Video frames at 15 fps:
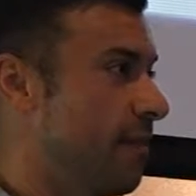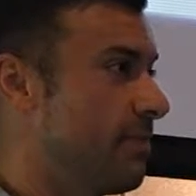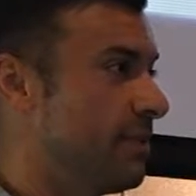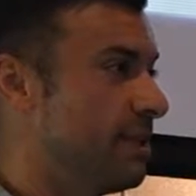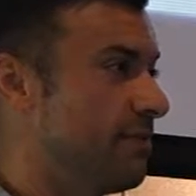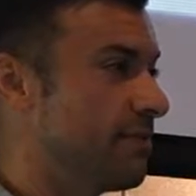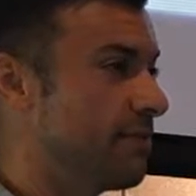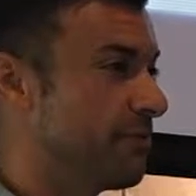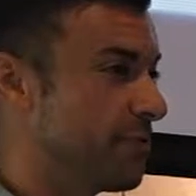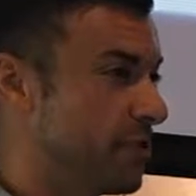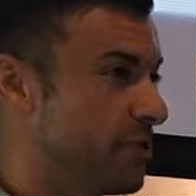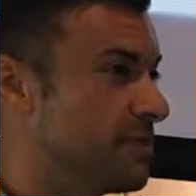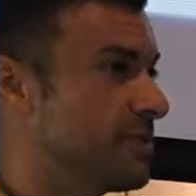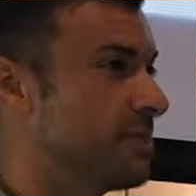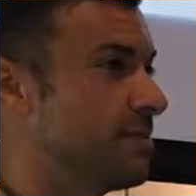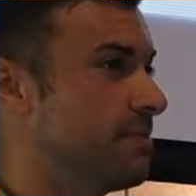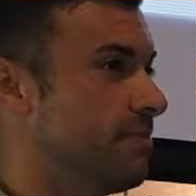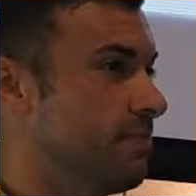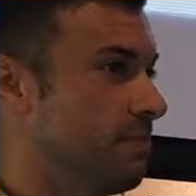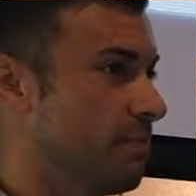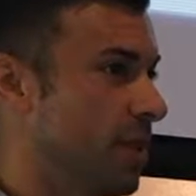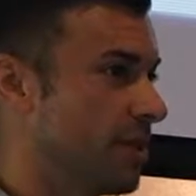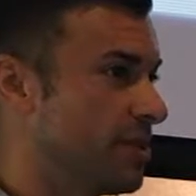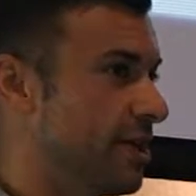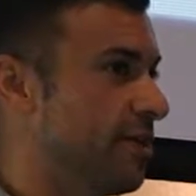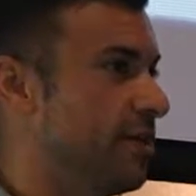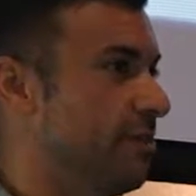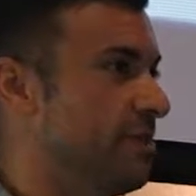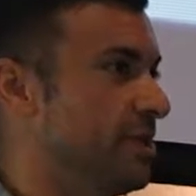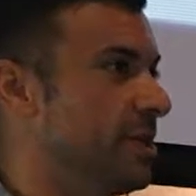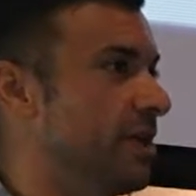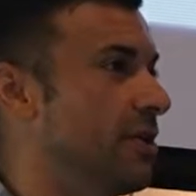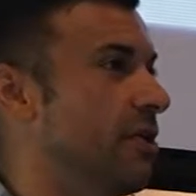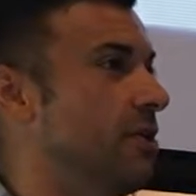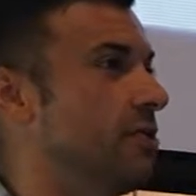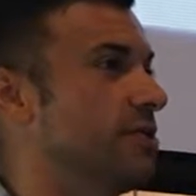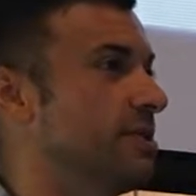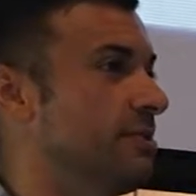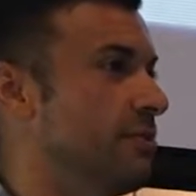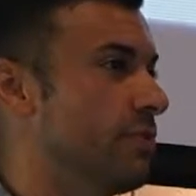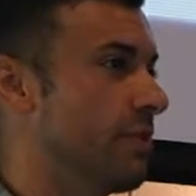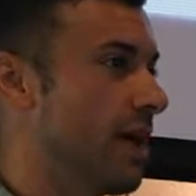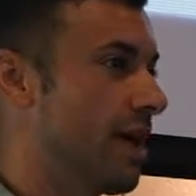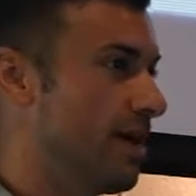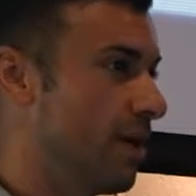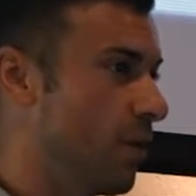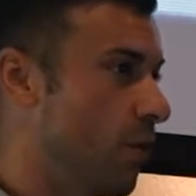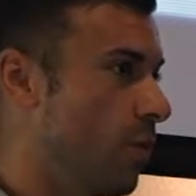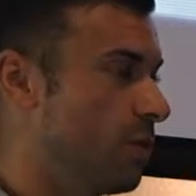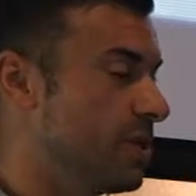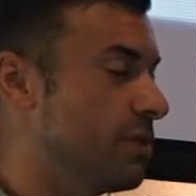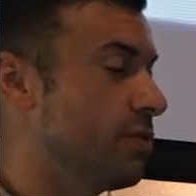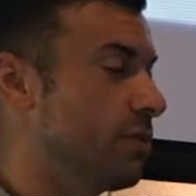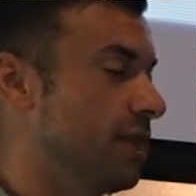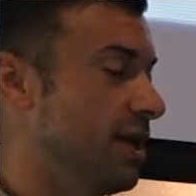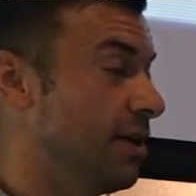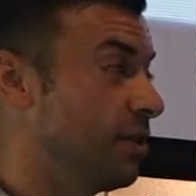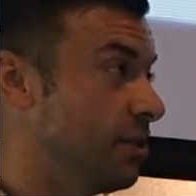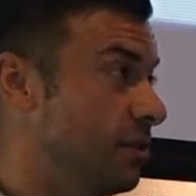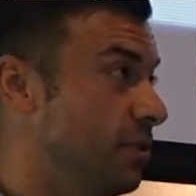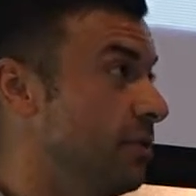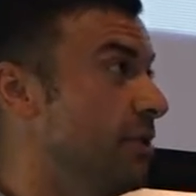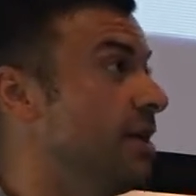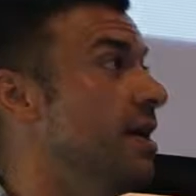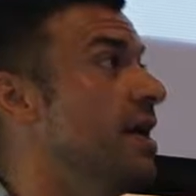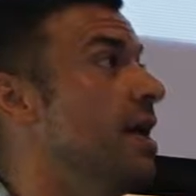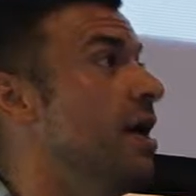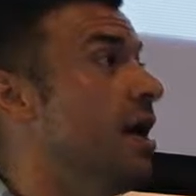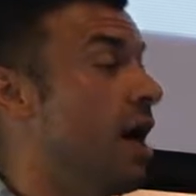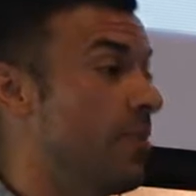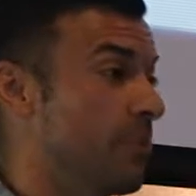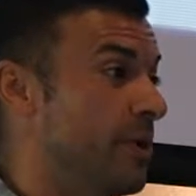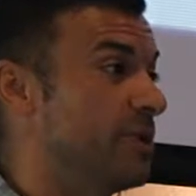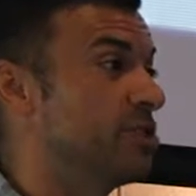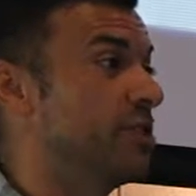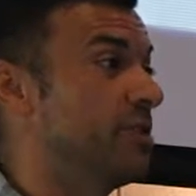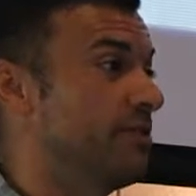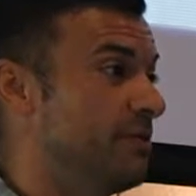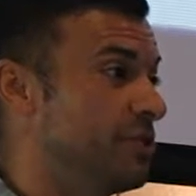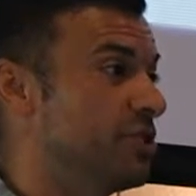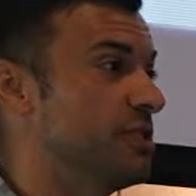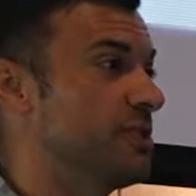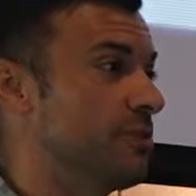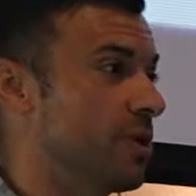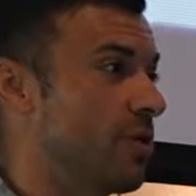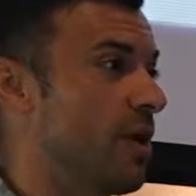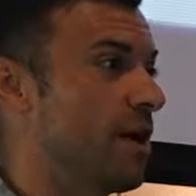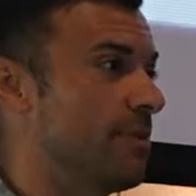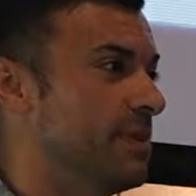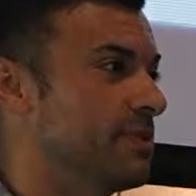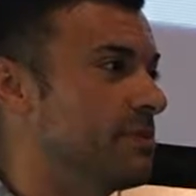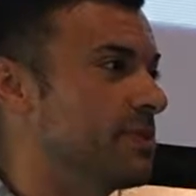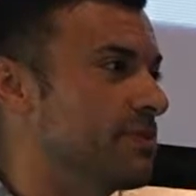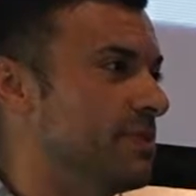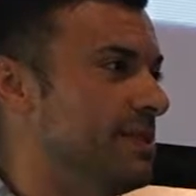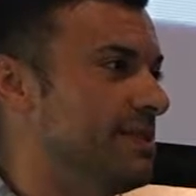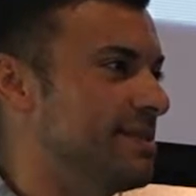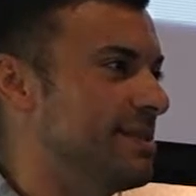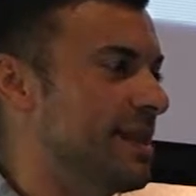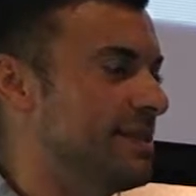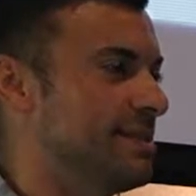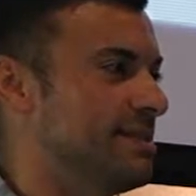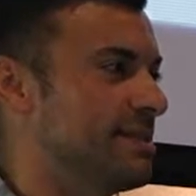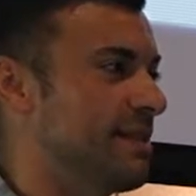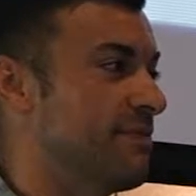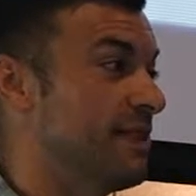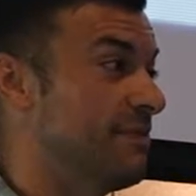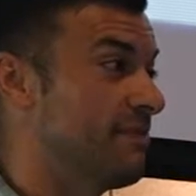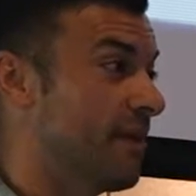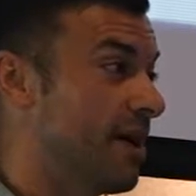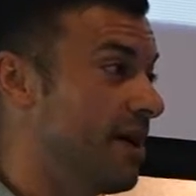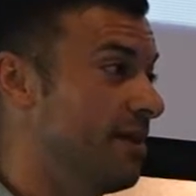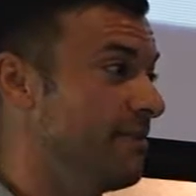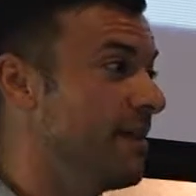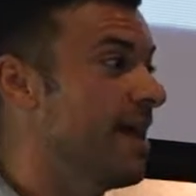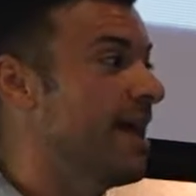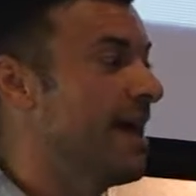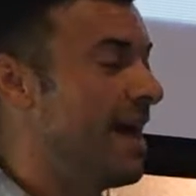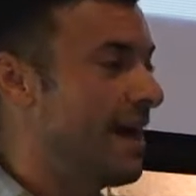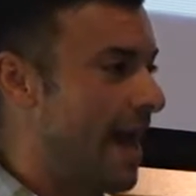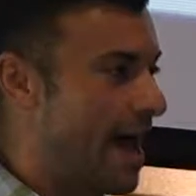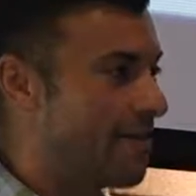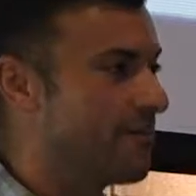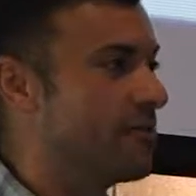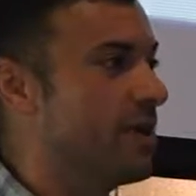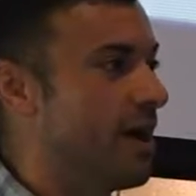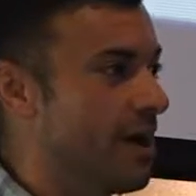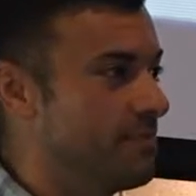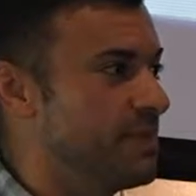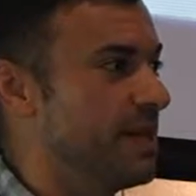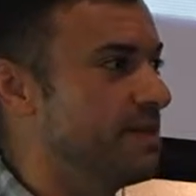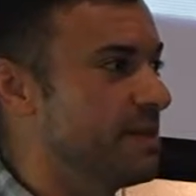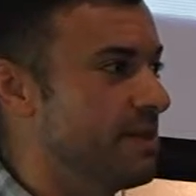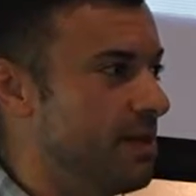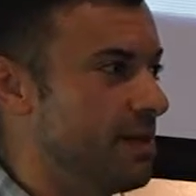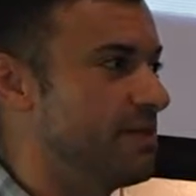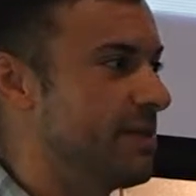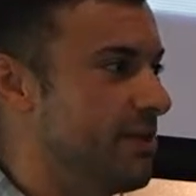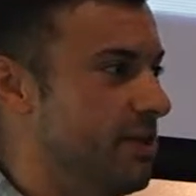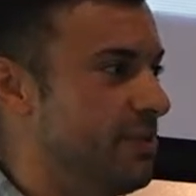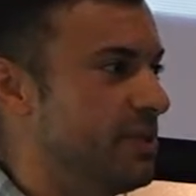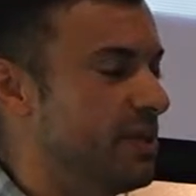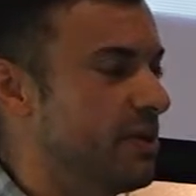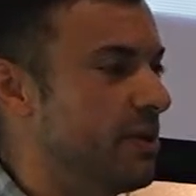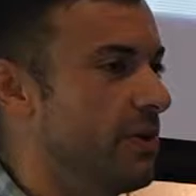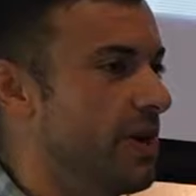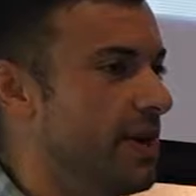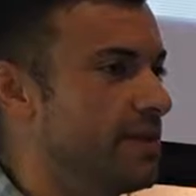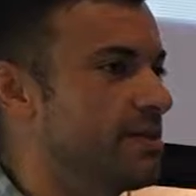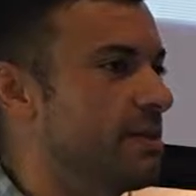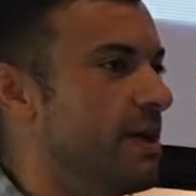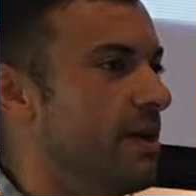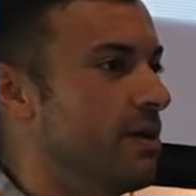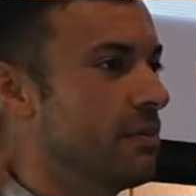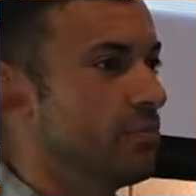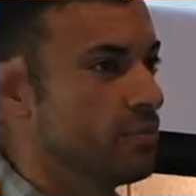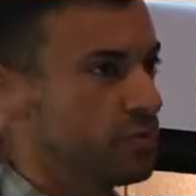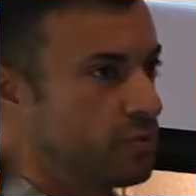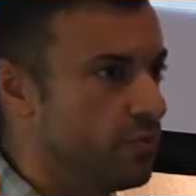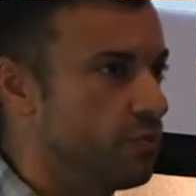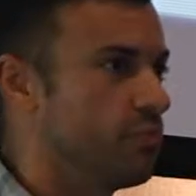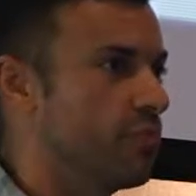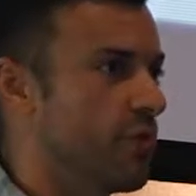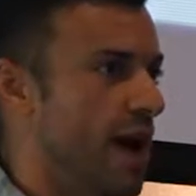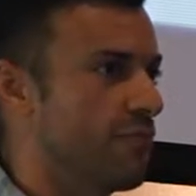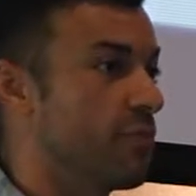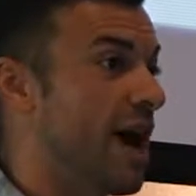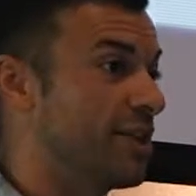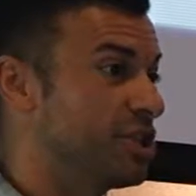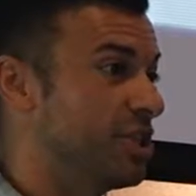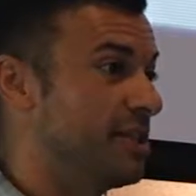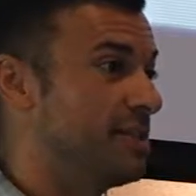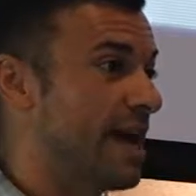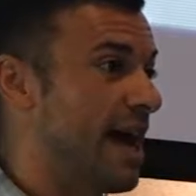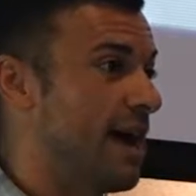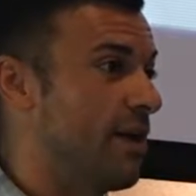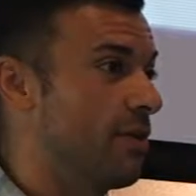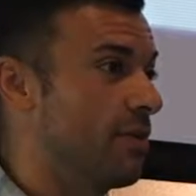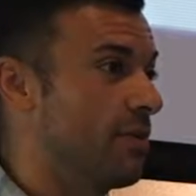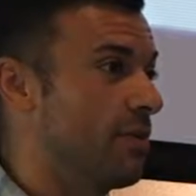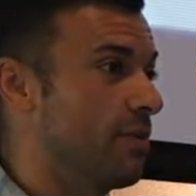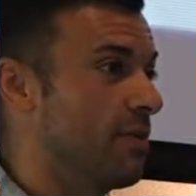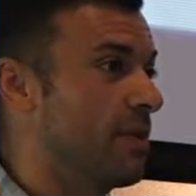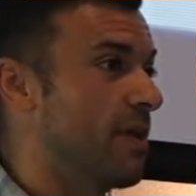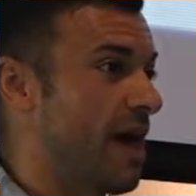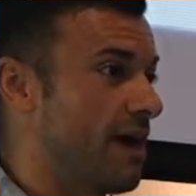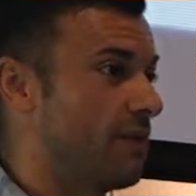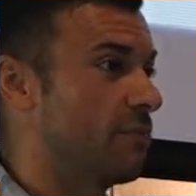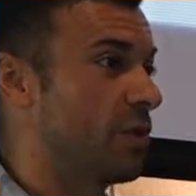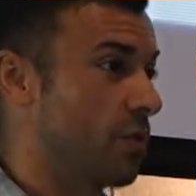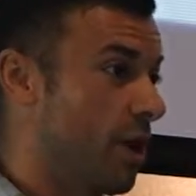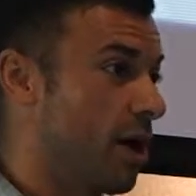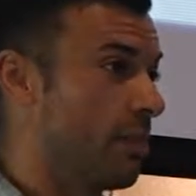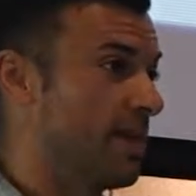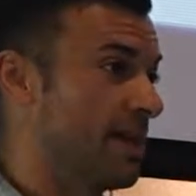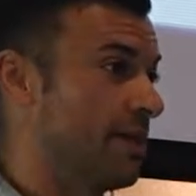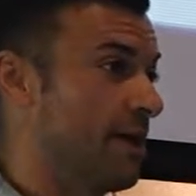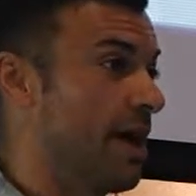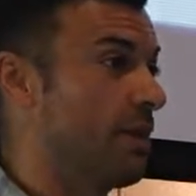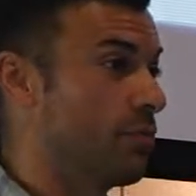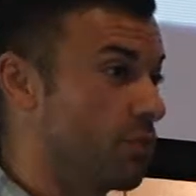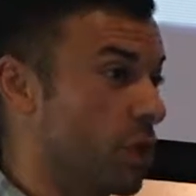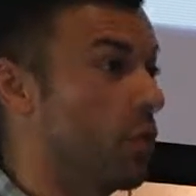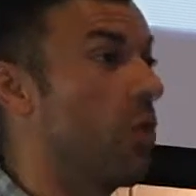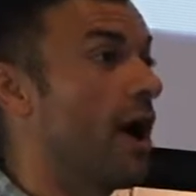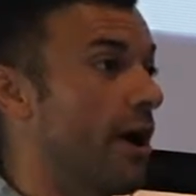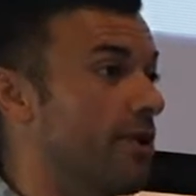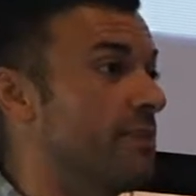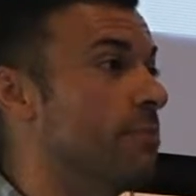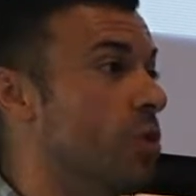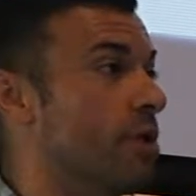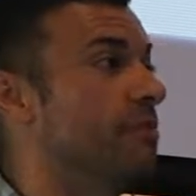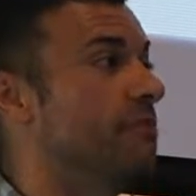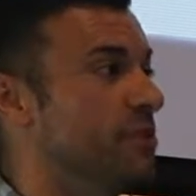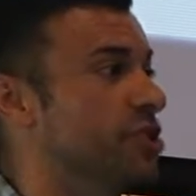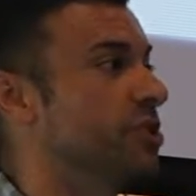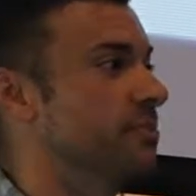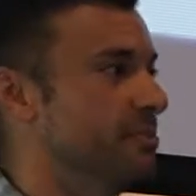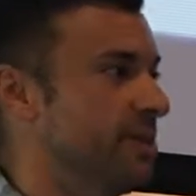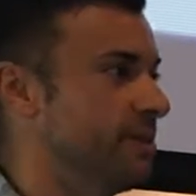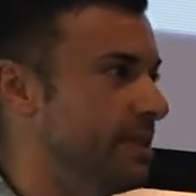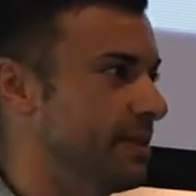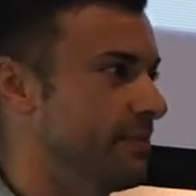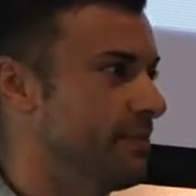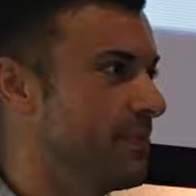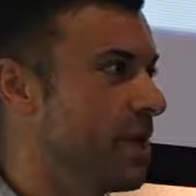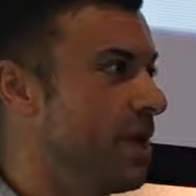I believe the first Ontario Building Code to include operational efficiency requirements was released in 1975, and every update to the Ontario Building Code has ratcheted down that requirement and required a more efficient building.